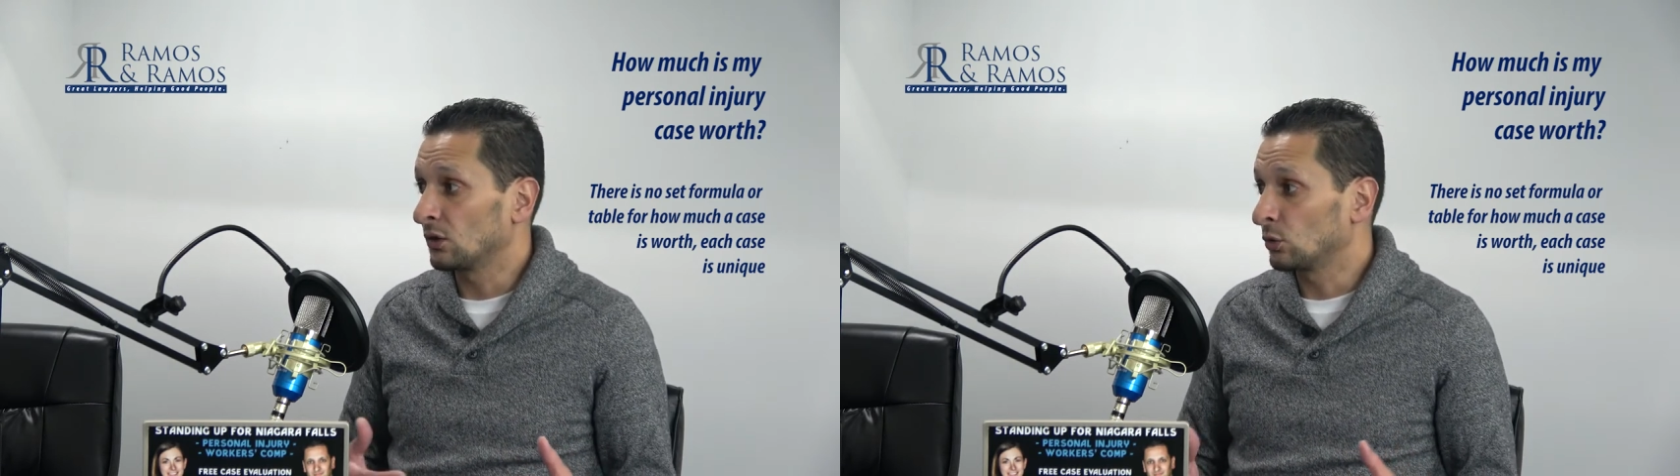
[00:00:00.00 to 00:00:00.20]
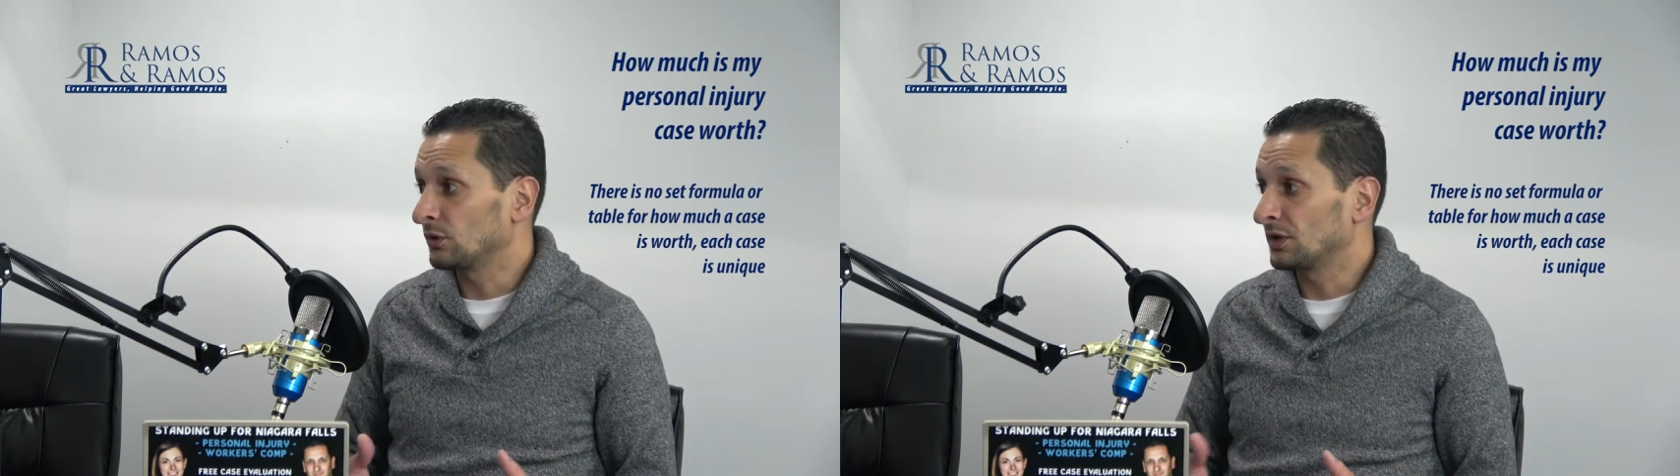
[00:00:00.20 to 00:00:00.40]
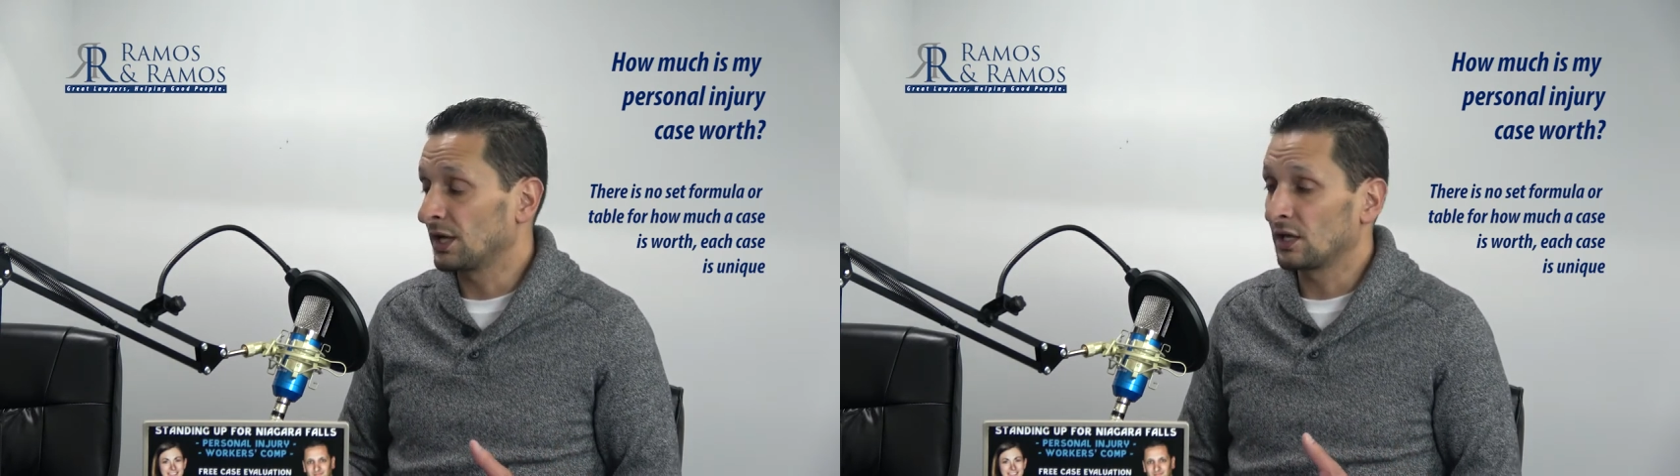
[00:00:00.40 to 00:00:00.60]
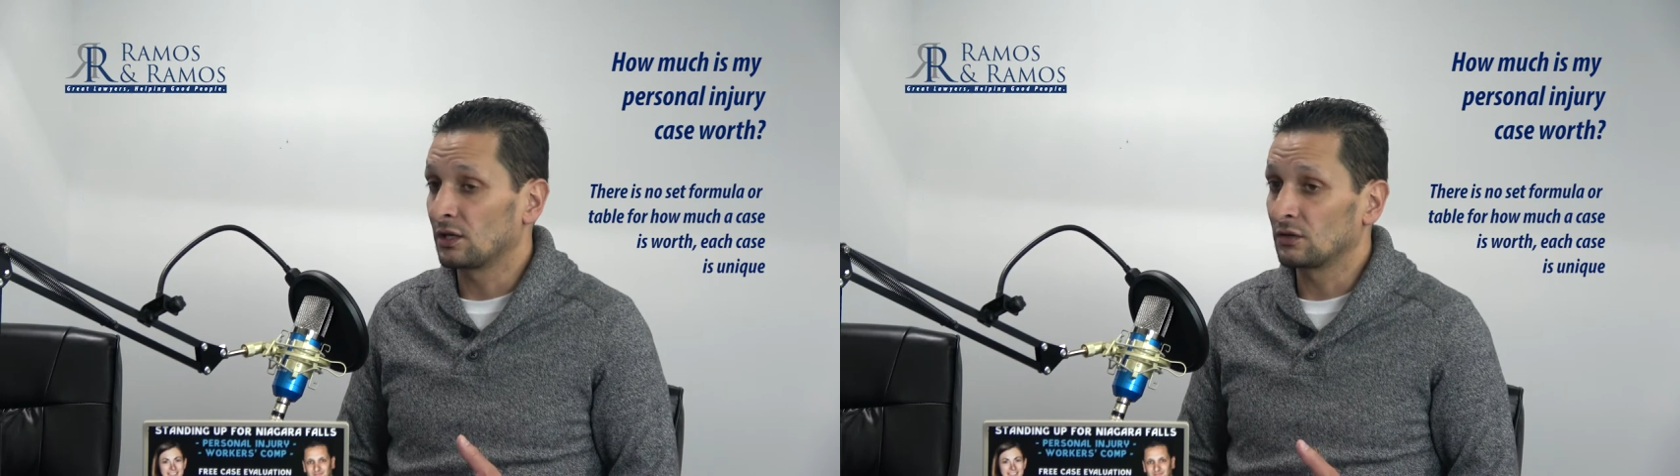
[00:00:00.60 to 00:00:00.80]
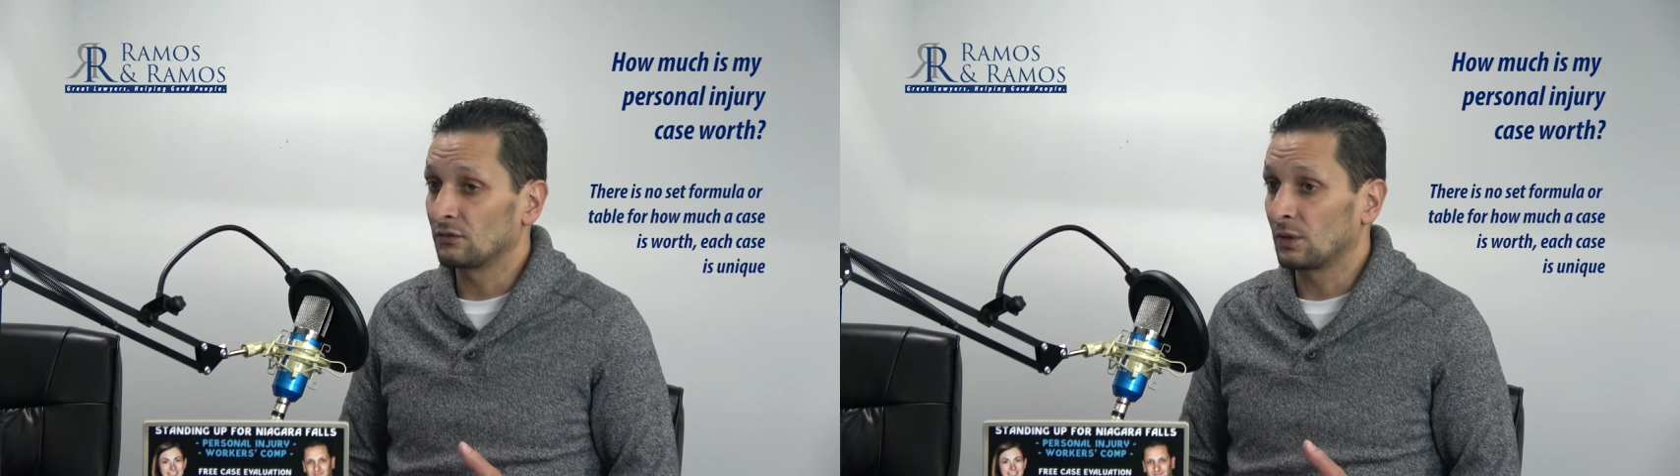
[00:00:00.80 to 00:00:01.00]
only
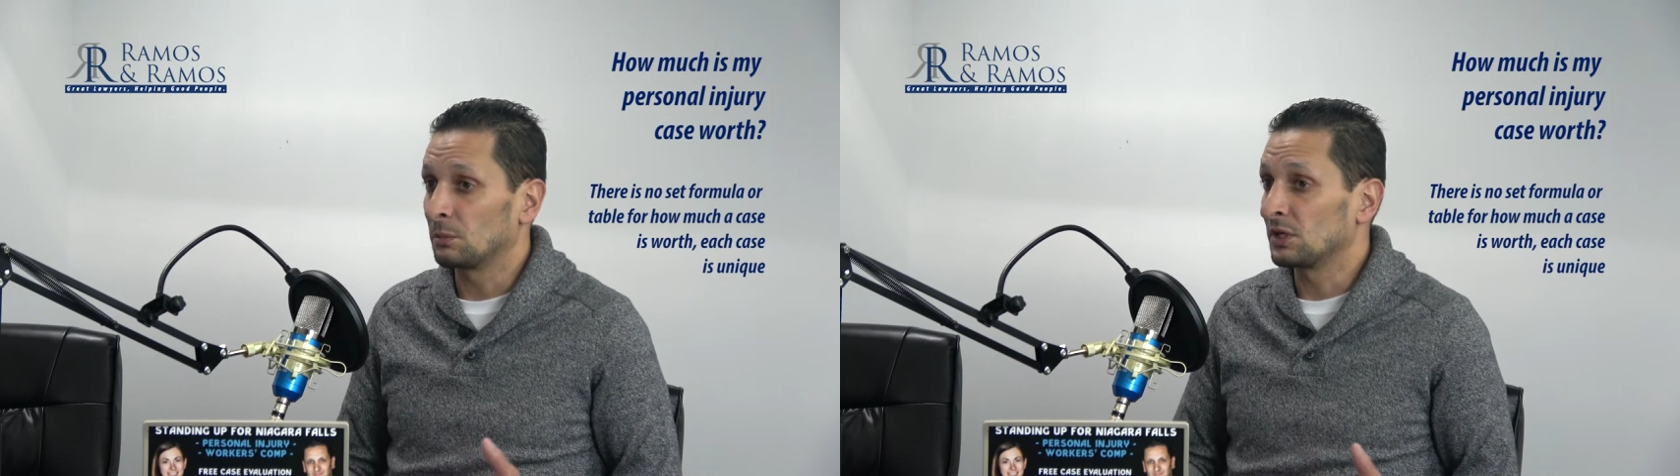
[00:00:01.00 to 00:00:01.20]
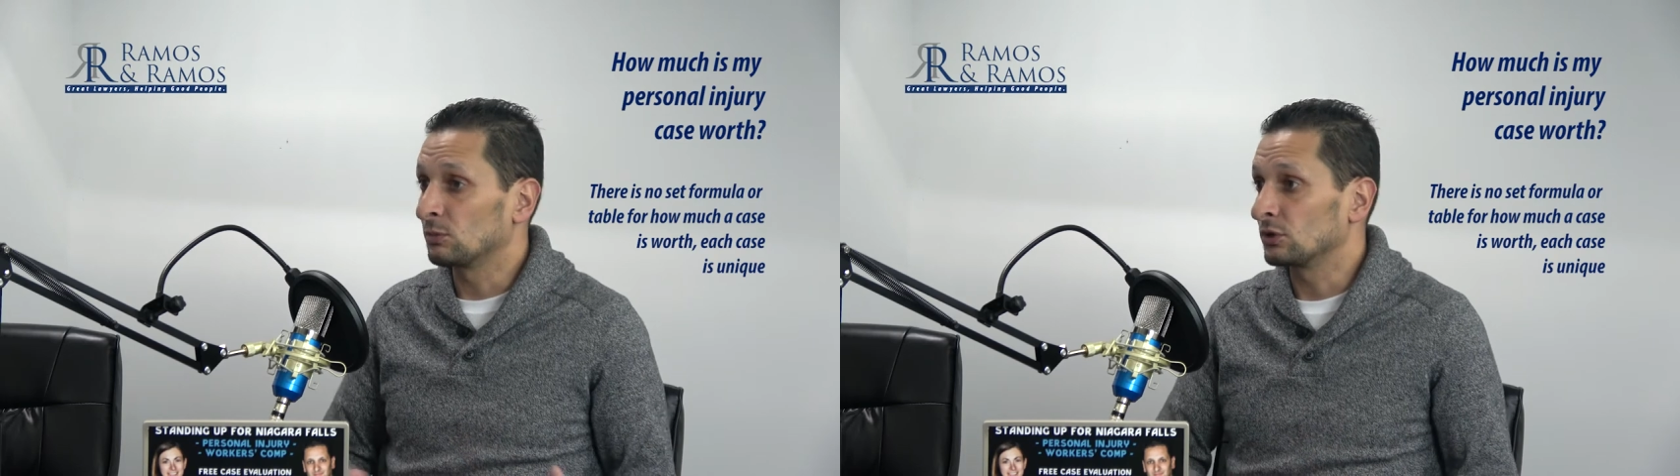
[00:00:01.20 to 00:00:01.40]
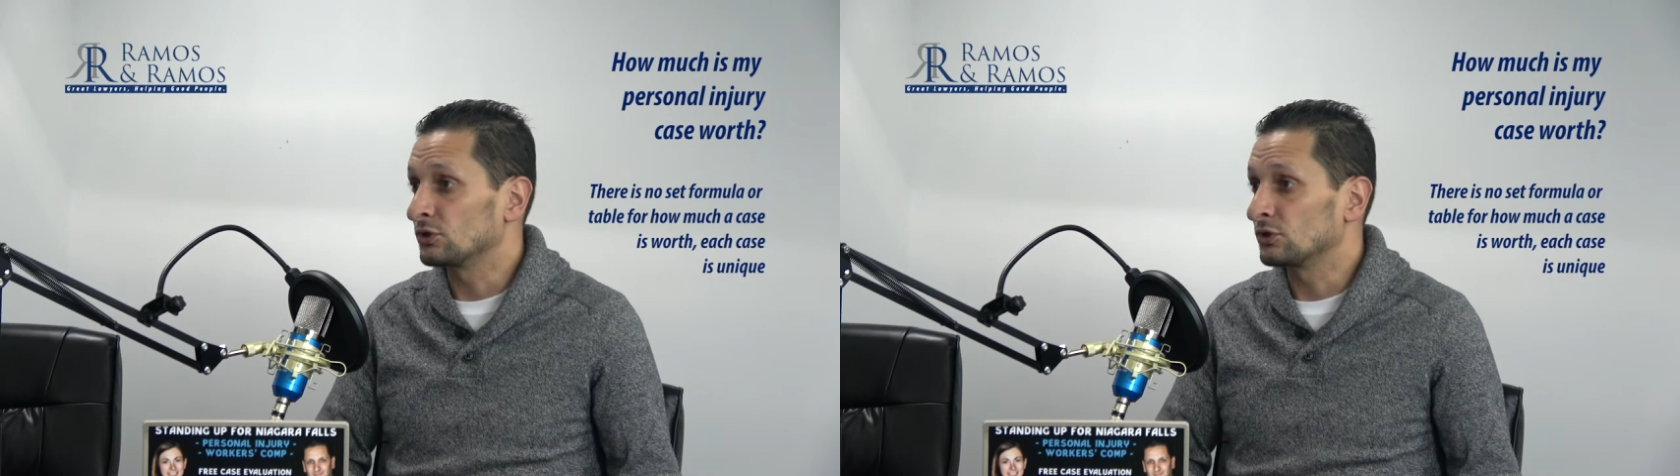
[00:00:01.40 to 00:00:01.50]
have a minimal